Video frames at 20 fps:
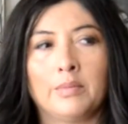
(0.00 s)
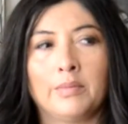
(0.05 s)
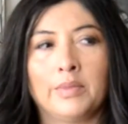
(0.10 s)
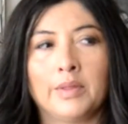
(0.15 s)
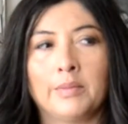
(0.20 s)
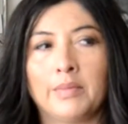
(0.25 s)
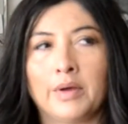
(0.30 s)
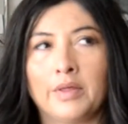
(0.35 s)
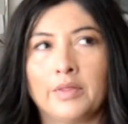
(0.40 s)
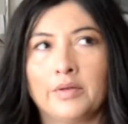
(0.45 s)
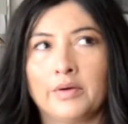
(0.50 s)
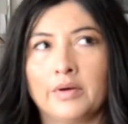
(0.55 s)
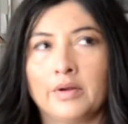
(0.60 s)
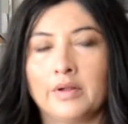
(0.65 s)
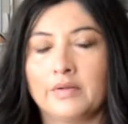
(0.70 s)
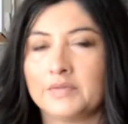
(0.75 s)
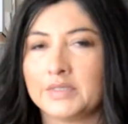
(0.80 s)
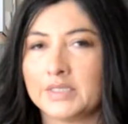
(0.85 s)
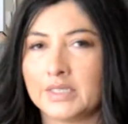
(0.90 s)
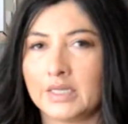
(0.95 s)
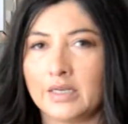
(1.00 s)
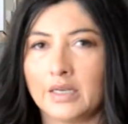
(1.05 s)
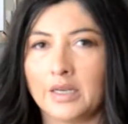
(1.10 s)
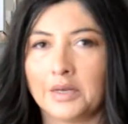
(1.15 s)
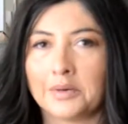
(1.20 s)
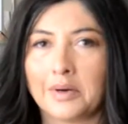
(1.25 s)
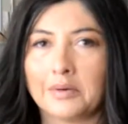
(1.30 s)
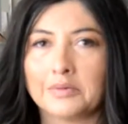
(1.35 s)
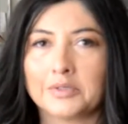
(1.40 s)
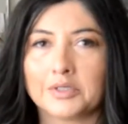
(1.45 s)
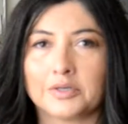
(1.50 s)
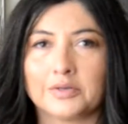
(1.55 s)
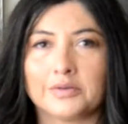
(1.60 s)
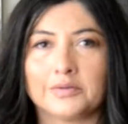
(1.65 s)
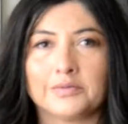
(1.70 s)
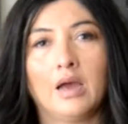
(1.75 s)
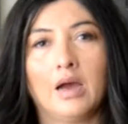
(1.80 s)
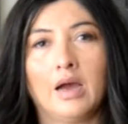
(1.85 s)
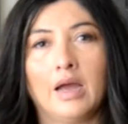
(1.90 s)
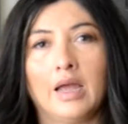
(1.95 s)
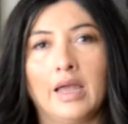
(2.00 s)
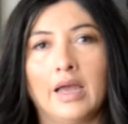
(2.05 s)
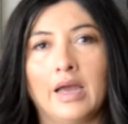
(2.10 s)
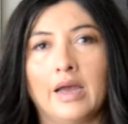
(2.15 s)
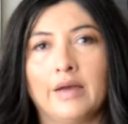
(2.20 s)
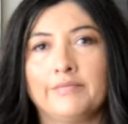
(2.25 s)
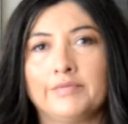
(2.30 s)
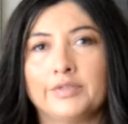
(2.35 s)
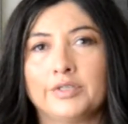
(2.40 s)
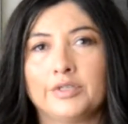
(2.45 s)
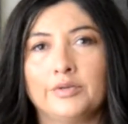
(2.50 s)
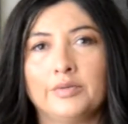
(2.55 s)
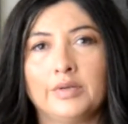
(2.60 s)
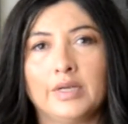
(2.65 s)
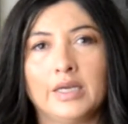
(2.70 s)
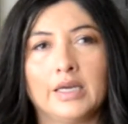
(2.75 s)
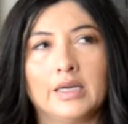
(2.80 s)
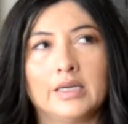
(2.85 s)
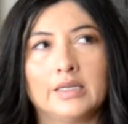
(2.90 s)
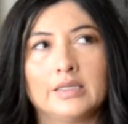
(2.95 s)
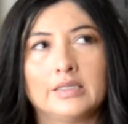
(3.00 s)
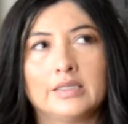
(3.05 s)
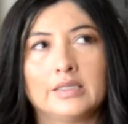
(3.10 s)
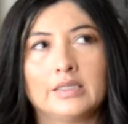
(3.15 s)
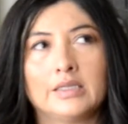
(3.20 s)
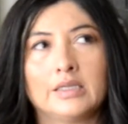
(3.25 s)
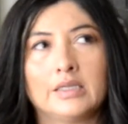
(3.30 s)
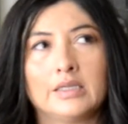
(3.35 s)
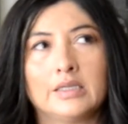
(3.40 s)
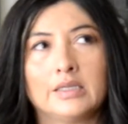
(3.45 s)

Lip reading: the mother of Sidney Croucher. I have 2 kids.